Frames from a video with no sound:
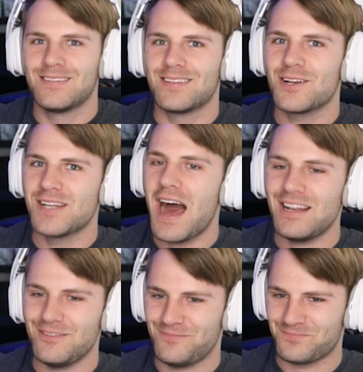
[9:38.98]
there's
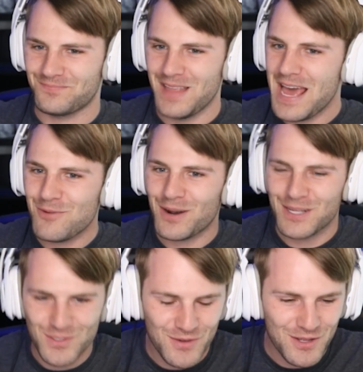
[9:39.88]
not anyone
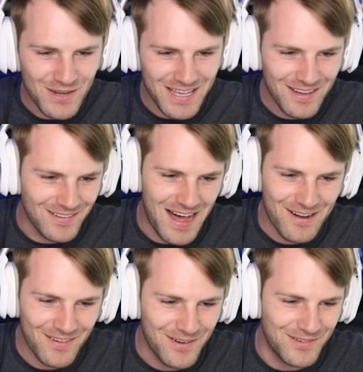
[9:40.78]
else for you to kill. I
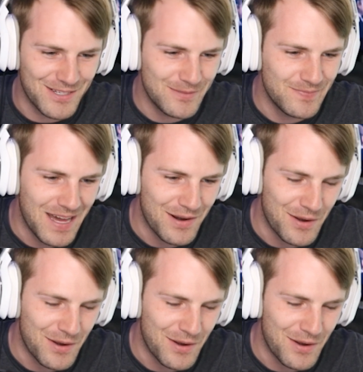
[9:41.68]
don't know, dude. I don't